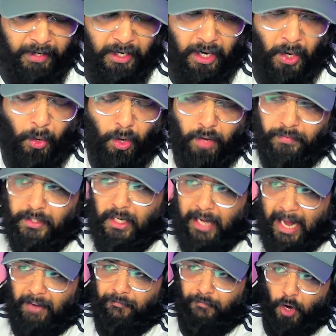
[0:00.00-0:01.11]
a lot of the
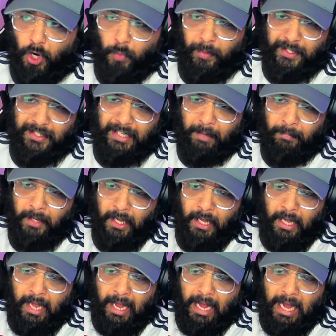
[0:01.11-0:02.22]
attack for West Ham,
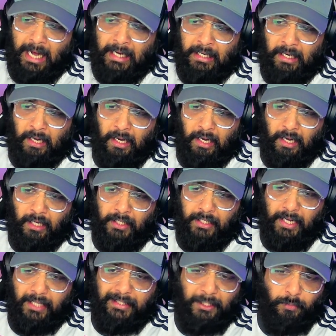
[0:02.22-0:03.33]
and
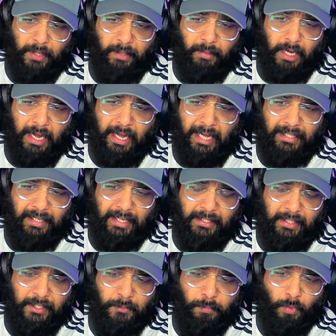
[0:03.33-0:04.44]
that's why I
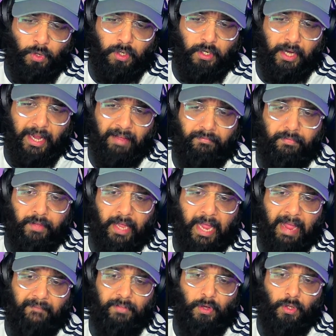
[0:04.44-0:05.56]
think it's more
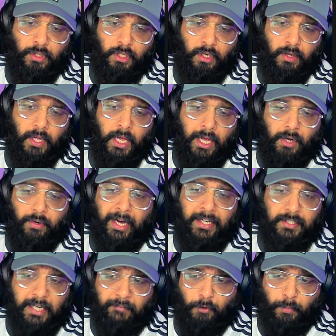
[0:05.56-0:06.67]
heavy on the right
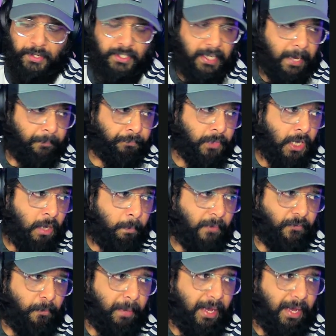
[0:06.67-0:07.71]
side for West Ham. But for